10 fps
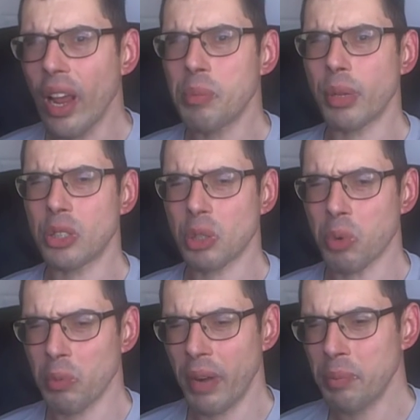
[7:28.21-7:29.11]
And please
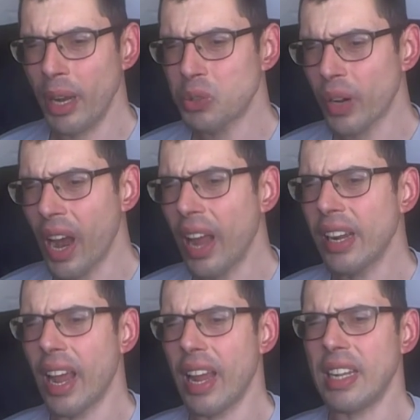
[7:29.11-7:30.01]
support me on Patreon.
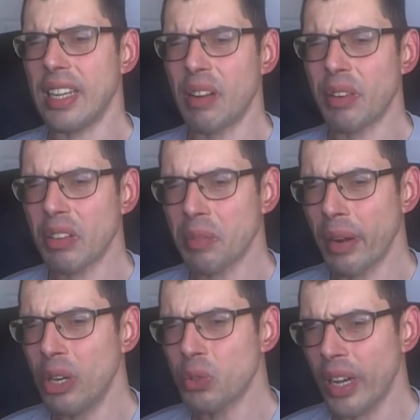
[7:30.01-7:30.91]
And never give up on
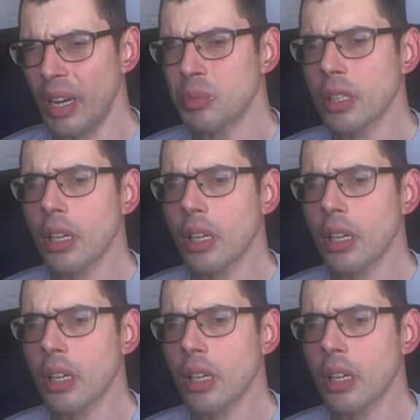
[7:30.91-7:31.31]
your dreams.